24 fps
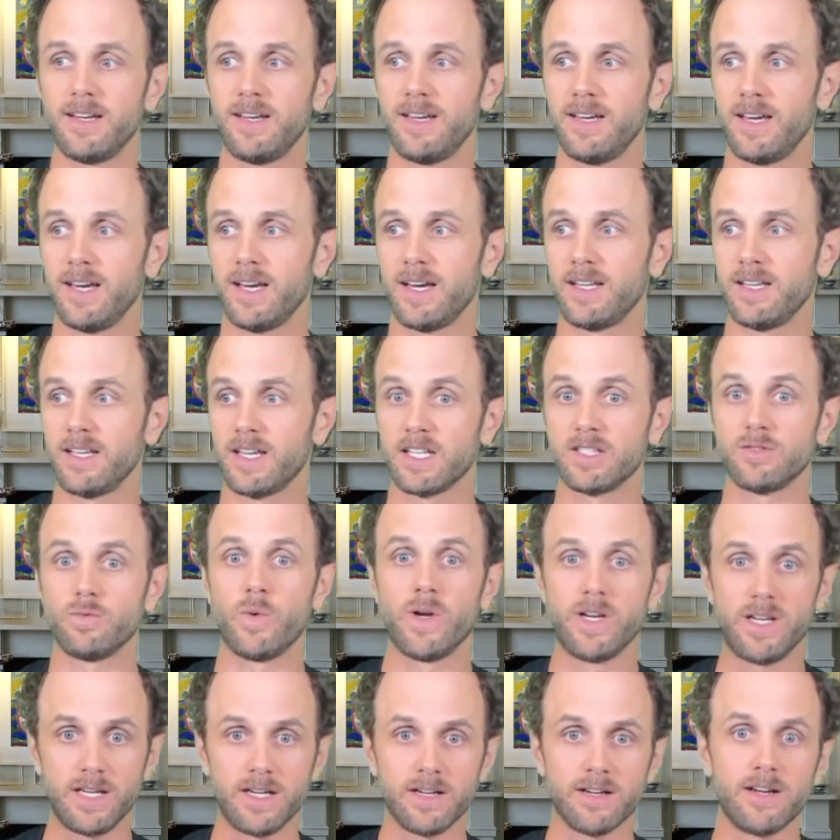And it gets
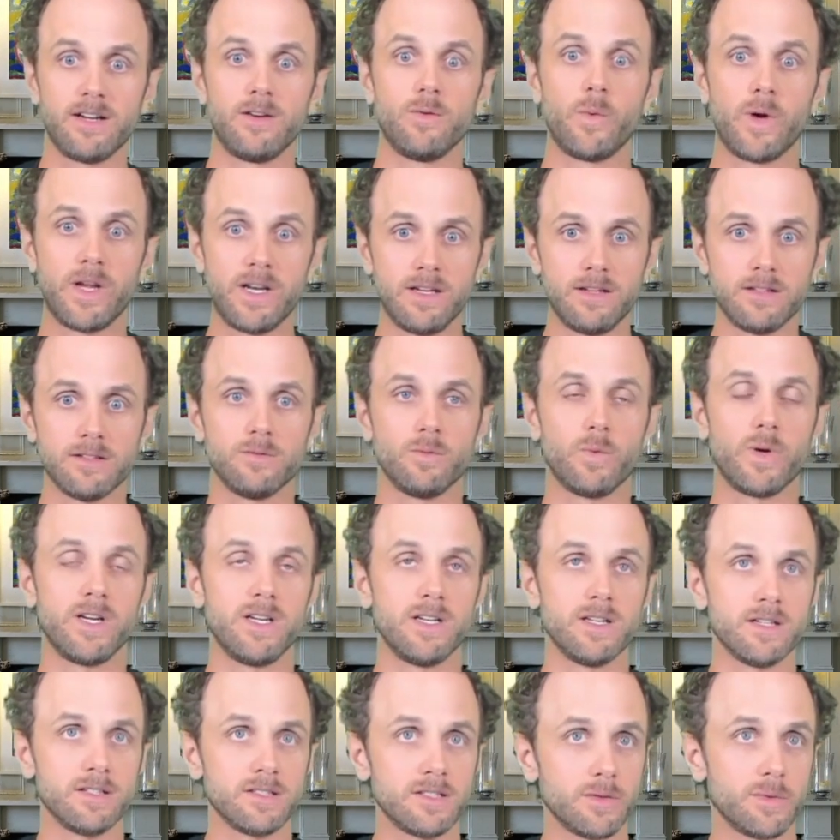windier and windier and
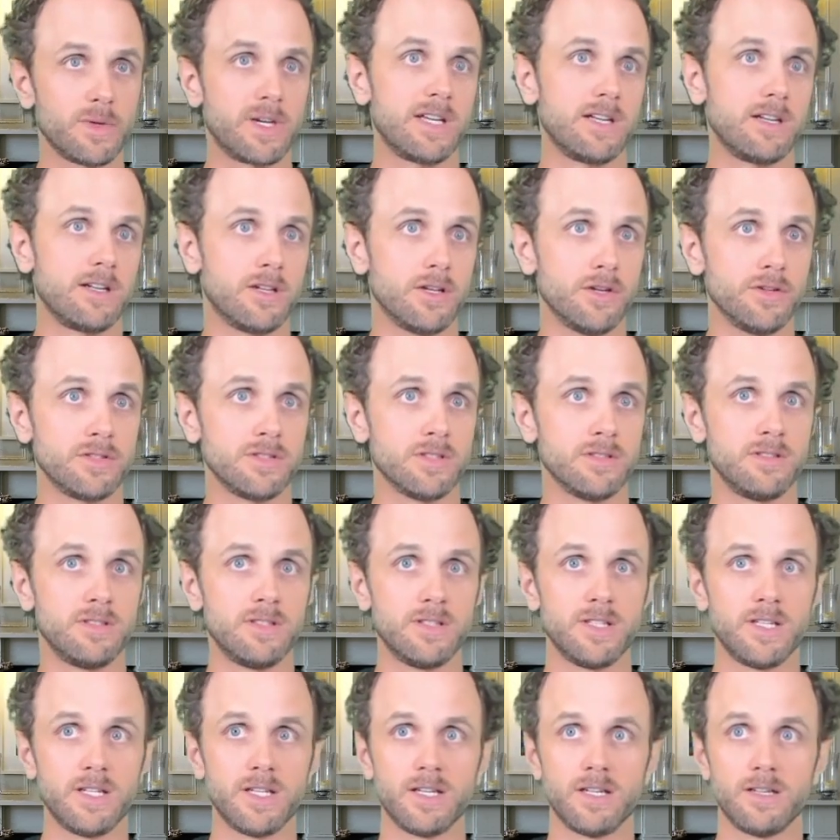windier. So we're getting closer
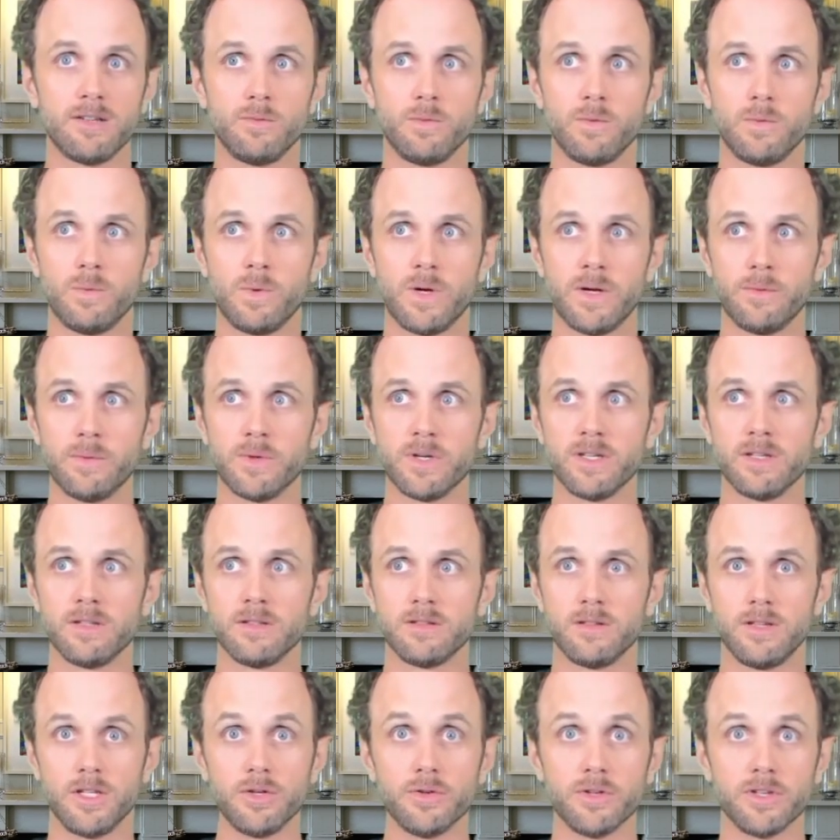to the windward
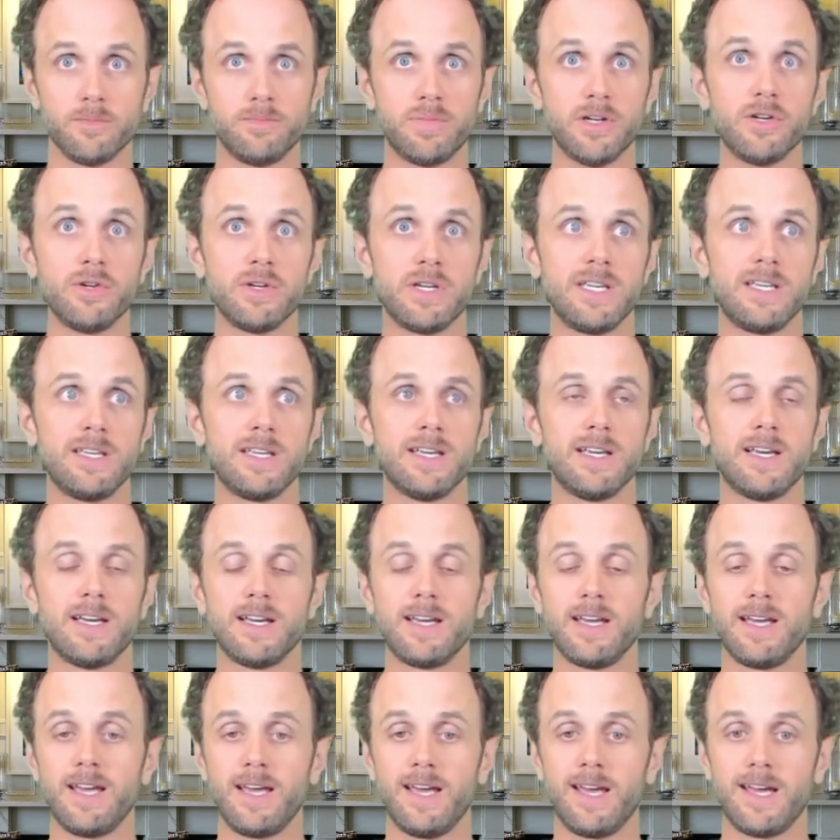leeward buoy,
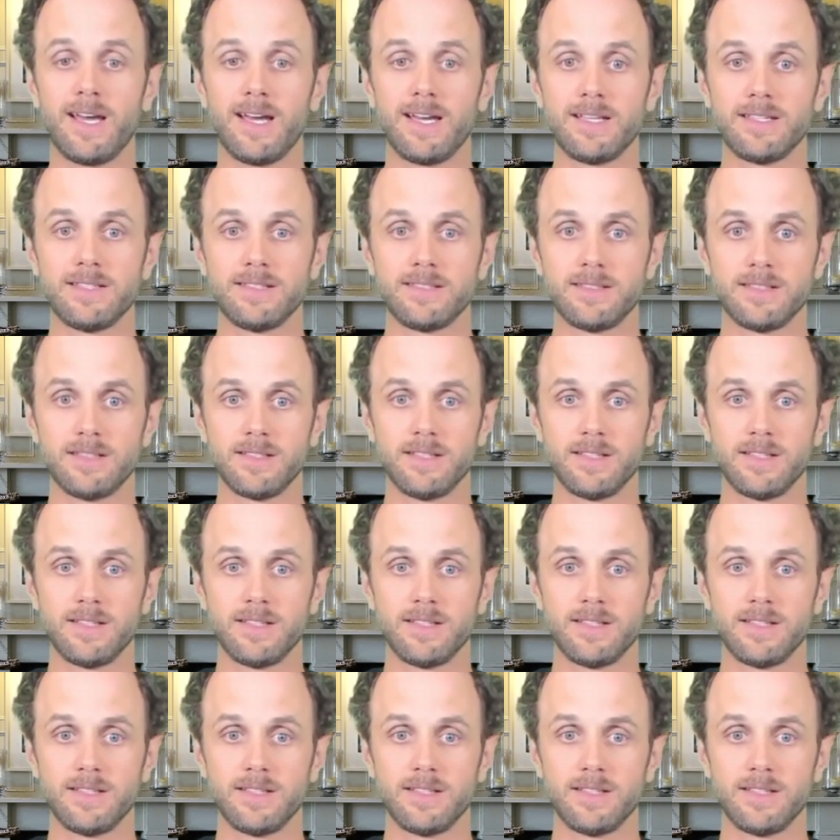and